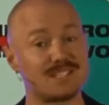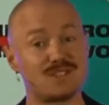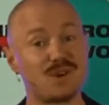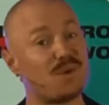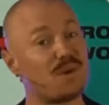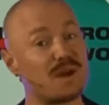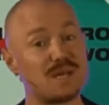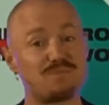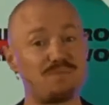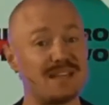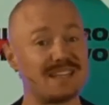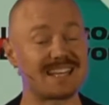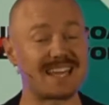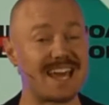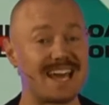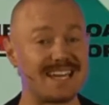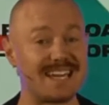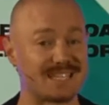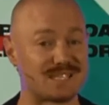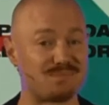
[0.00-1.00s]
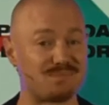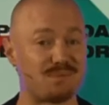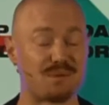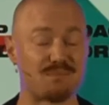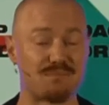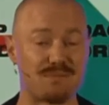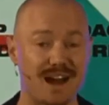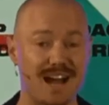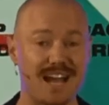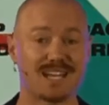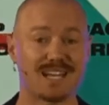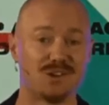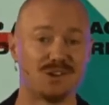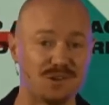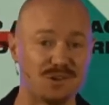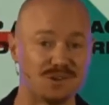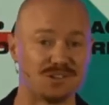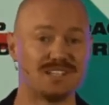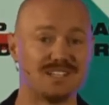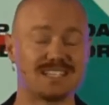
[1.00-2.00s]
And that's always been the case. But my
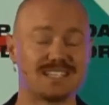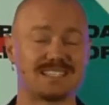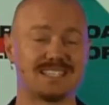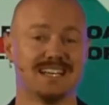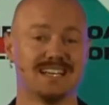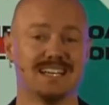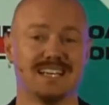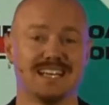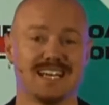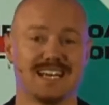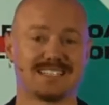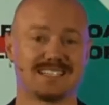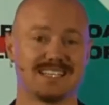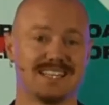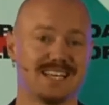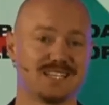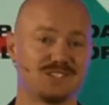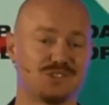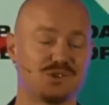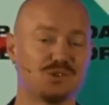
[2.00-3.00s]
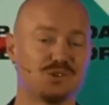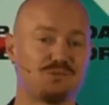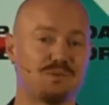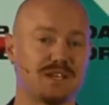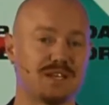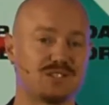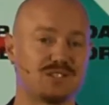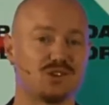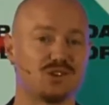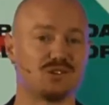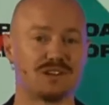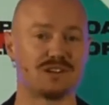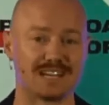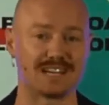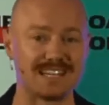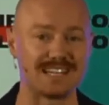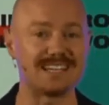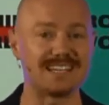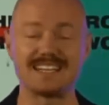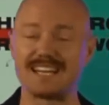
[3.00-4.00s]
goodness, hasn't that truth been so
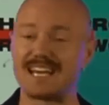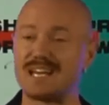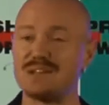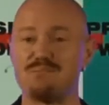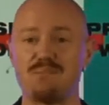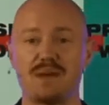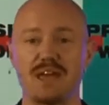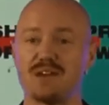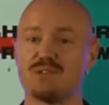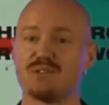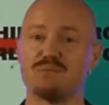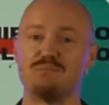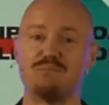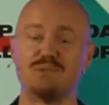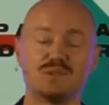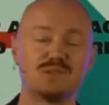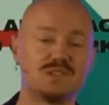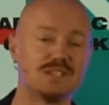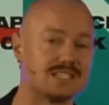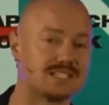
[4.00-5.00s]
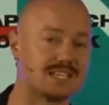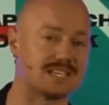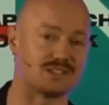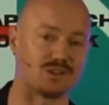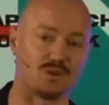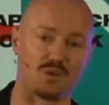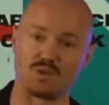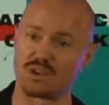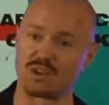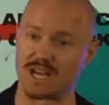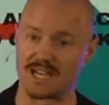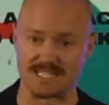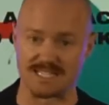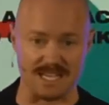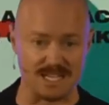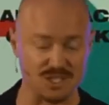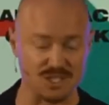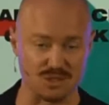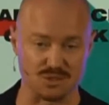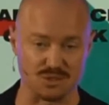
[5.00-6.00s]
clearly laid bare in businesses and
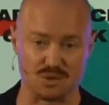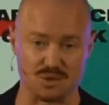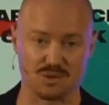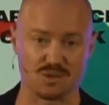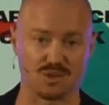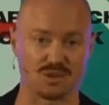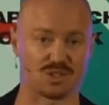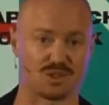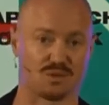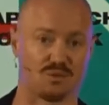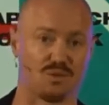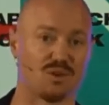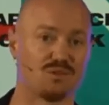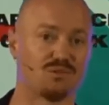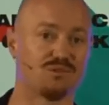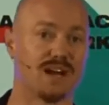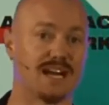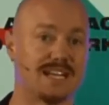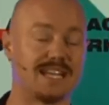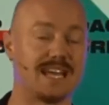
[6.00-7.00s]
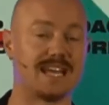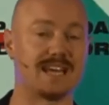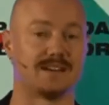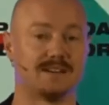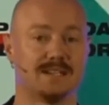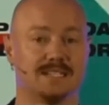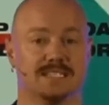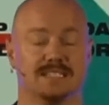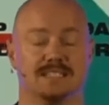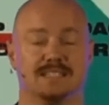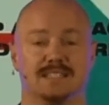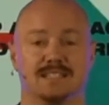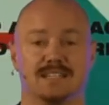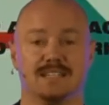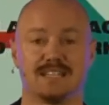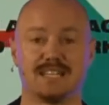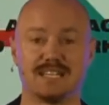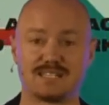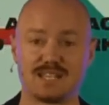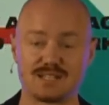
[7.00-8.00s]
organizations all across the world right now?
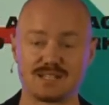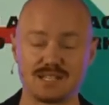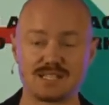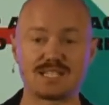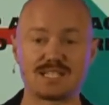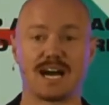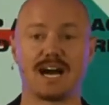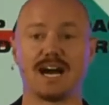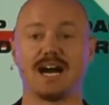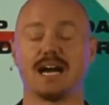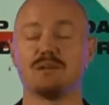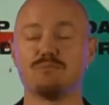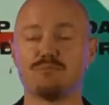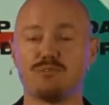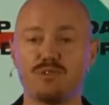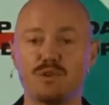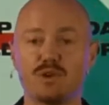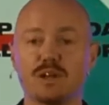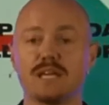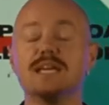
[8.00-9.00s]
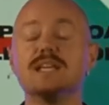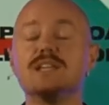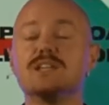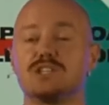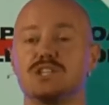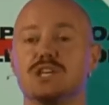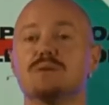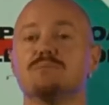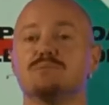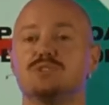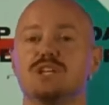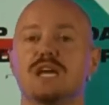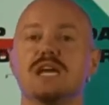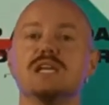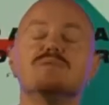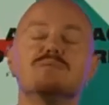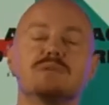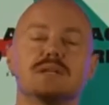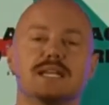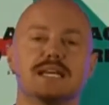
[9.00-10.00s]
This is a time for leadership
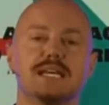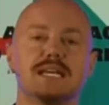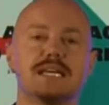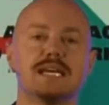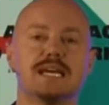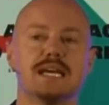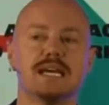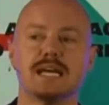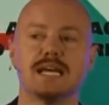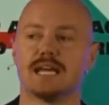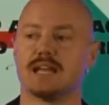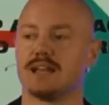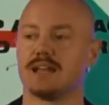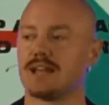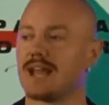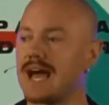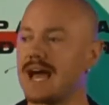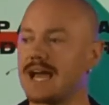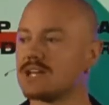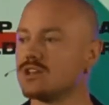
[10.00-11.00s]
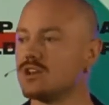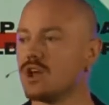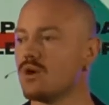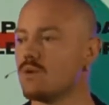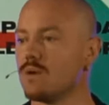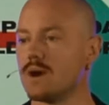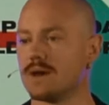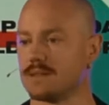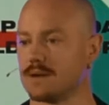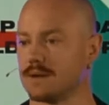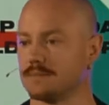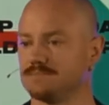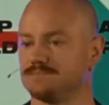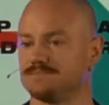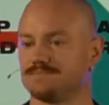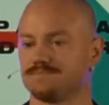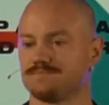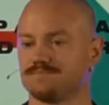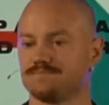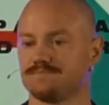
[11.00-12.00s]
genuinely like no other.